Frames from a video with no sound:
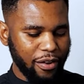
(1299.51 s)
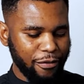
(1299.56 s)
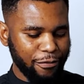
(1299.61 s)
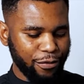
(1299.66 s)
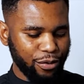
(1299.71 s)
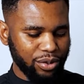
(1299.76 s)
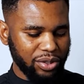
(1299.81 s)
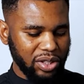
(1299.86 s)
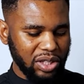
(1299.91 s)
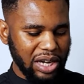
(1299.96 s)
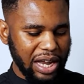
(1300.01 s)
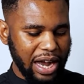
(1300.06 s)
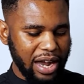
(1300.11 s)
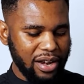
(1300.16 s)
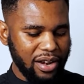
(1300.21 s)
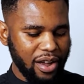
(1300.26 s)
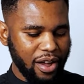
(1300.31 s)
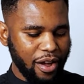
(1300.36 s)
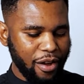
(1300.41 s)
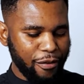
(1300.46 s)
Verse
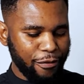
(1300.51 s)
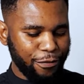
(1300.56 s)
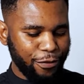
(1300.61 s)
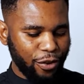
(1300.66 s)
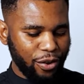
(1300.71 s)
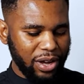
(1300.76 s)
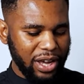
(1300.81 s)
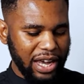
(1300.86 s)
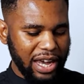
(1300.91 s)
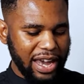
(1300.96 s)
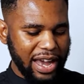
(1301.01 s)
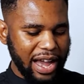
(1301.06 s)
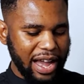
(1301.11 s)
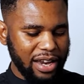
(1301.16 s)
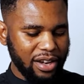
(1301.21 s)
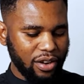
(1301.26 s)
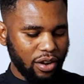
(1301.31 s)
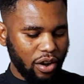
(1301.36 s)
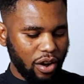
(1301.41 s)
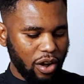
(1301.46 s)
9, for he
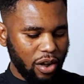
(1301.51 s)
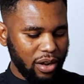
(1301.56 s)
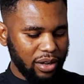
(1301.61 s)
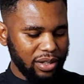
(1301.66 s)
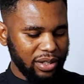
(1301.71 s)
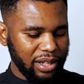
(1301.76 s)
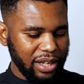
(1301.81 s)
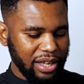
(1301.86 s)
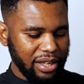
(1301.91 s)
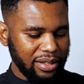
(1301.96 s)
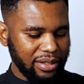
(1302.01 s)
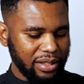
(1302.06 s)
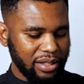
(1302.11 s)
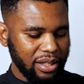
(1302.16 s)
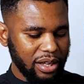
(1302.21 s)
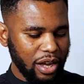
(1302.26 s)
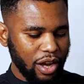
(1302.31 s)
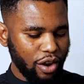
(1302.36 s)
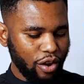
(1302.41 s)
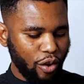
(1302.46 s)
had all these
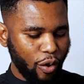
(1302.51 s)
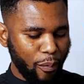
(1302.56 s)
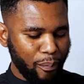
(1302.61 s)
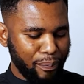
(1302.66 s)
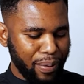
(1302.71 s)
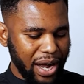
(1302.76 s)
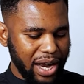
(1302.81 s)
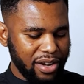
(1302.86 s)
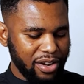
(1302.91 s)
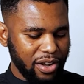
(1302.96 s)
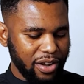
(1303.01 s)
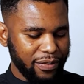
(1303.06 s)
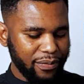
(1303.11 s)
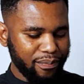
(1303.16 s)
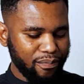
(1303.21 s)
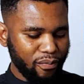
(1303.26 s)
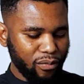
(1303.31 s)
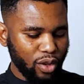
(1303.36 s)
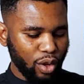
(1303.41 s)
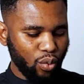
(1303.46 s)
companions
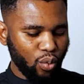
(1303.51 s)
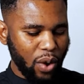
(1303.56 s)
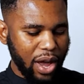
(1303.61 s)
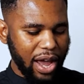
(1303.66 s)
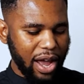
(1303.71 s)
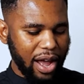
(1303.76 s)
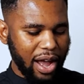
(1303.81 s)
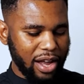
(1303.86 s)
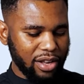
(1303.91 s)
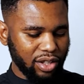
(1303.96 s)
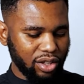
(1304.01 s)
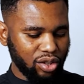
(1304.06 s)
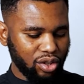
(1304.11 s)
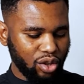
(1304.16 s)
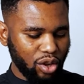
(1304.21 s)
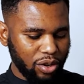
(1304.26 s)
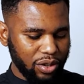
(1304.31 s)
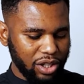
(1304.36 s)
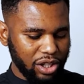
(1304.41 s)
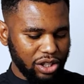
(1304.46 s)
were
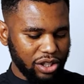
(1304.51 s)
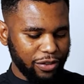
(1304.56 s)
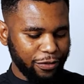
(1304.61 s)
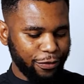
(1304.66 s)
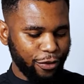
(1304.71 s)
astonished.